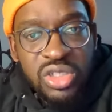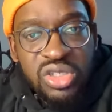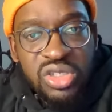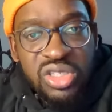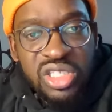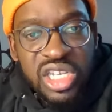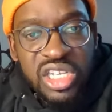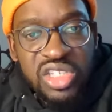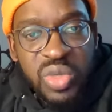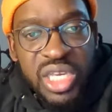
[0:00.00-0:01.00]
took
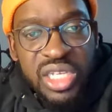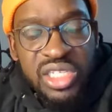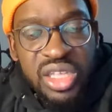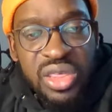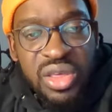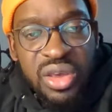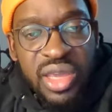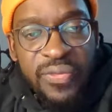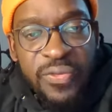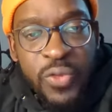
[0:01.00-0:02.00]
6 wickets at
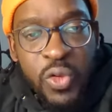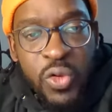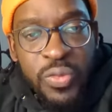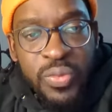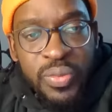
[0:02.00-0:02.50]
34